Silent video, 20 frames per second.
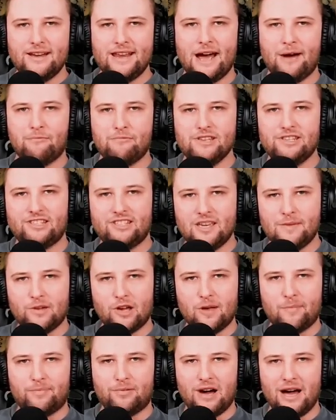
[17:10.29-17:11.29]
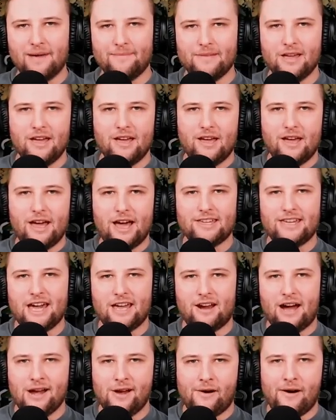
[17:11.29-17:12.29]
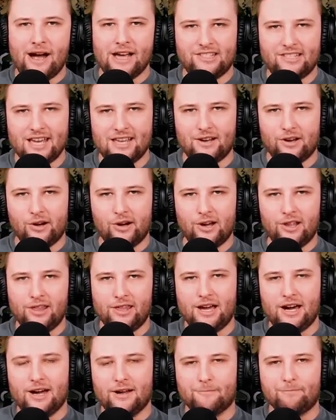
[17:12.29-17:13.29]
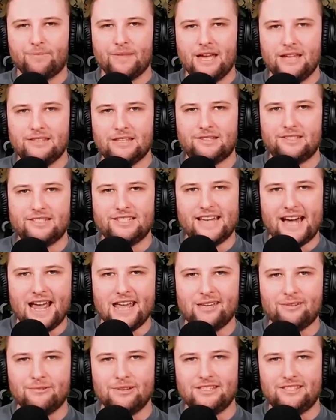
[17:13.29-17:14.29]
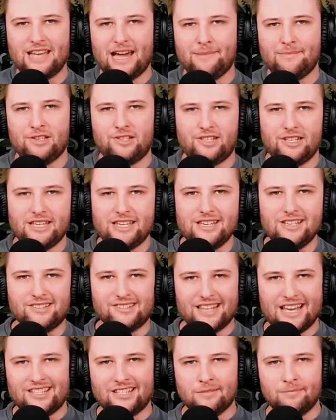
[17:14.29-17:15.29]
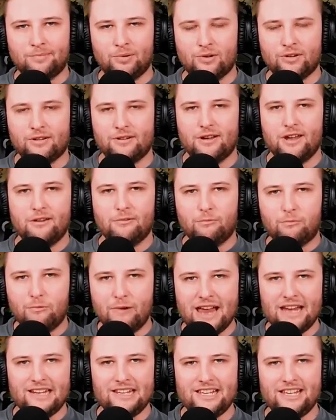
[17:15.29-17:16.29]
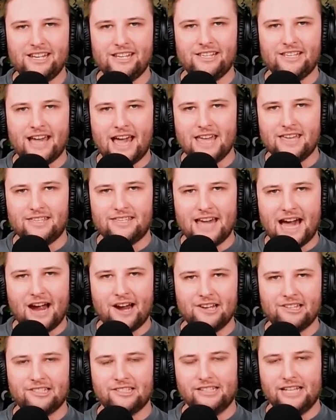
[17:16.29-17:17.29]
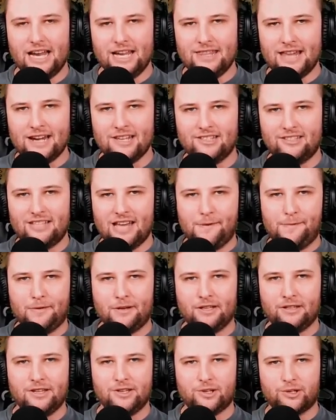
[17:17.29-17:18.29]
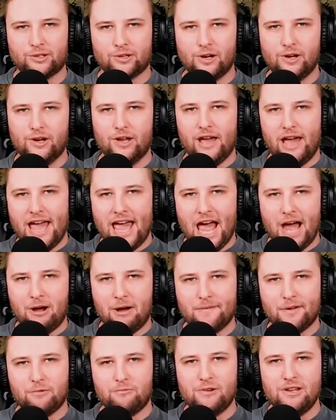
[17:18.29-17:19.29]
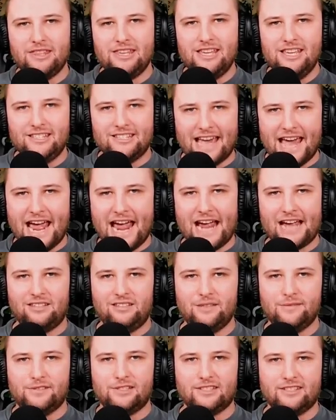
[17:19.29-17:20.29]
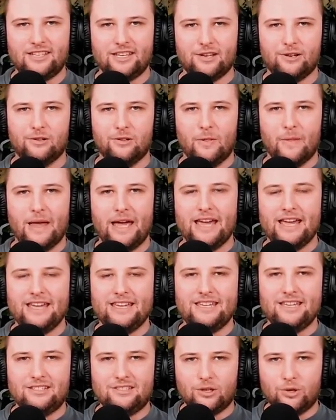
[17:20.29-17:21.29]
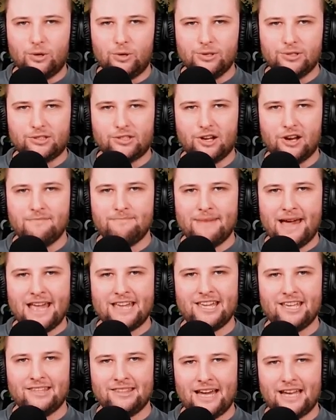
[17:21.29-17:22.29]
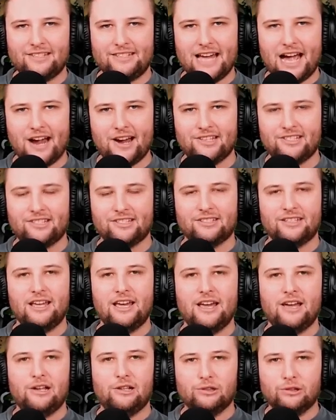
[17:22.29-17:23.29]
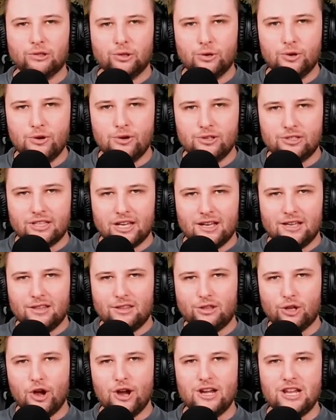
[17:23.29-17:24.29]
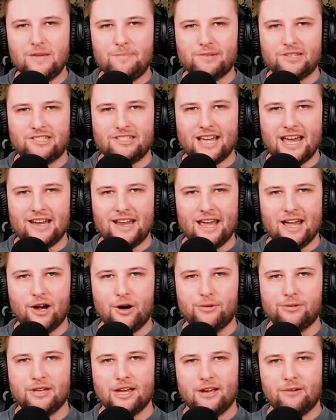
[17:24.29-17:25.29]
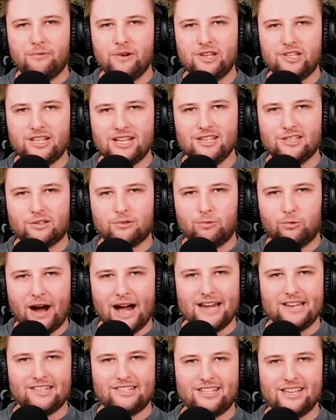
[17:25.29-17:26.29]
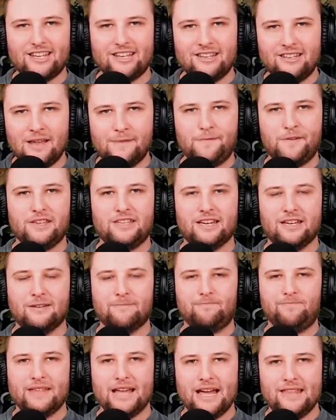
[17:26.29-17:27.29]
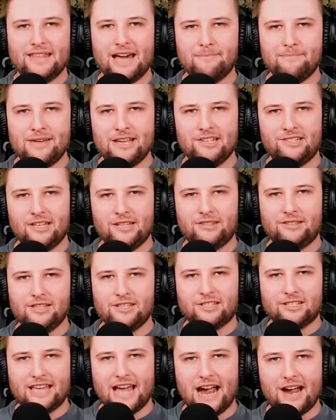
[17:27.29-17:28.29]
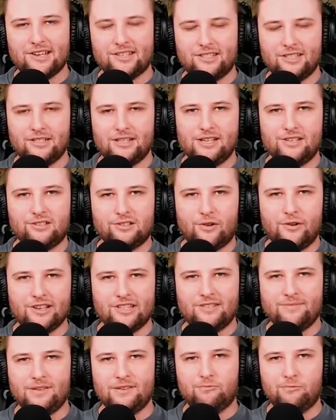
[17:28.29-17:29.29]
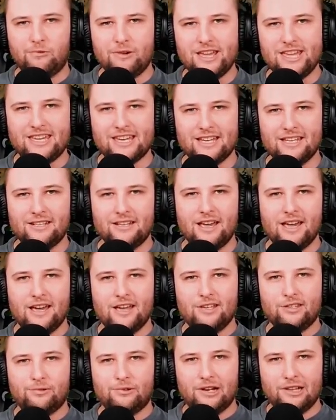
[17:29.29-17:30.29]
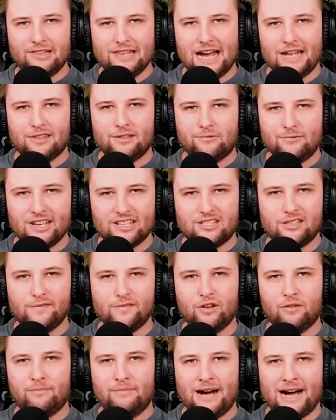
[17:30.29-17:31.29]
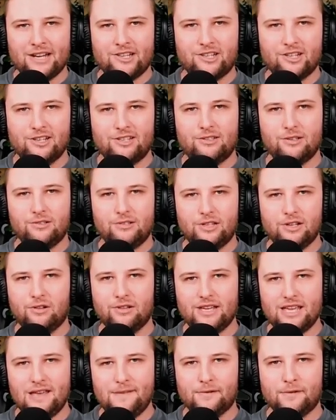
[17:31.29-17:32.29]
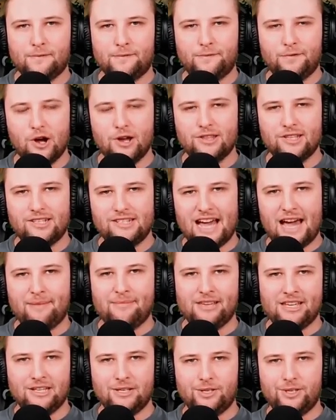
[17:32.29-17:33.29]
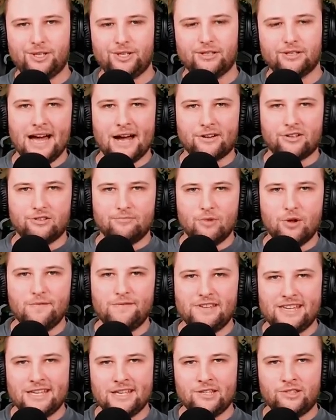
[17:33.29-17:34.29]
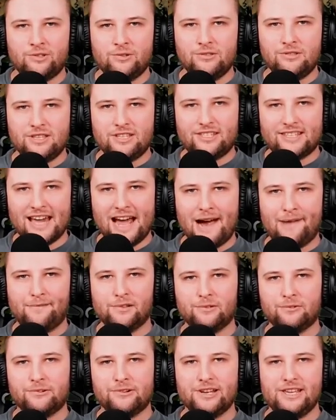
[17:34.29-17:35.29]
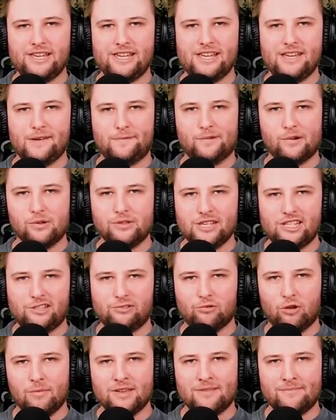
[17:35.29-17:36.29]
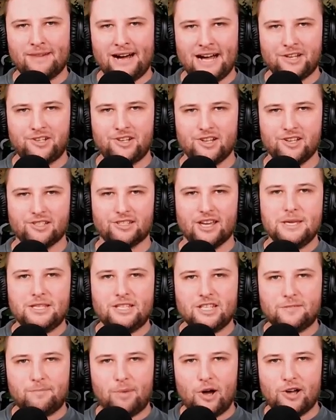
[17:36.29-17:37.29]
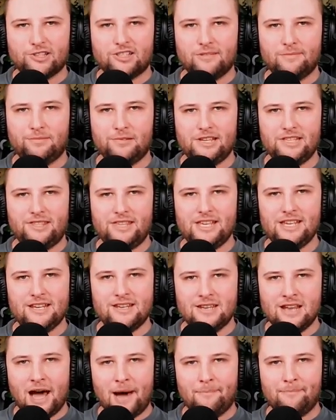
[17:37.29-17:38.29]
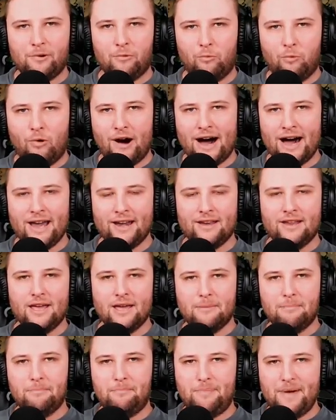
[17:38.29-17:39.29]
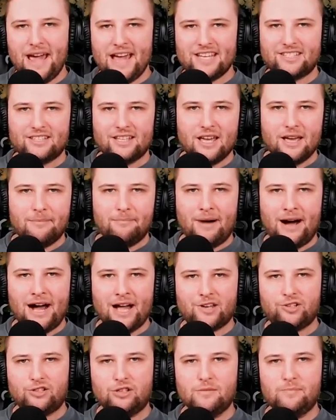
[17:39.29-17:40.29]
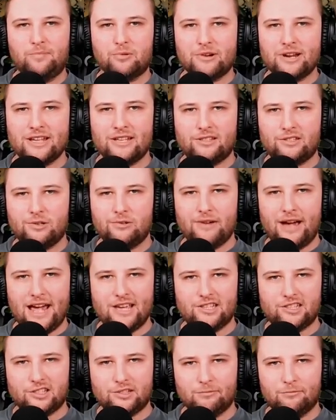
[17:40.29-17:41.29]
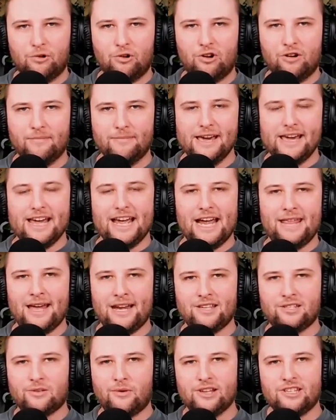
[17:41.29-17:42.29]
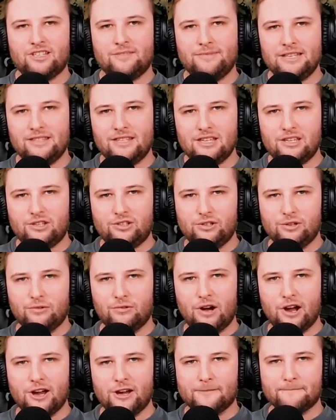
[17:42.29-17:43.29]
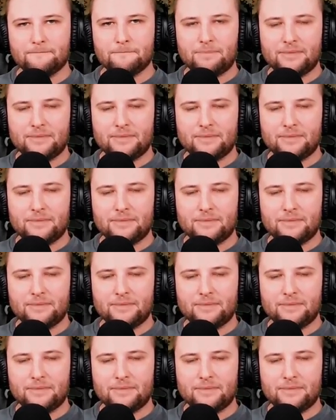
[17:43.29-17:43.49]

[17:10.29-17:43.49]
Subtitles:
Now, with Scipio Prime, again, I know I said earlier that the AoE damage is less important when hitting a garrison, and that is definitely true. However, with his active skill, he is also making that garrison lose 30% health, which is quite significant. That means that this garrison is going to be weakened to allow the rest of your marchers to deal even further damage. Now, moving into the cavalry here for the swarming marchers, this is possibly the number one best march to bring to a swarm, and that is going to be the Huo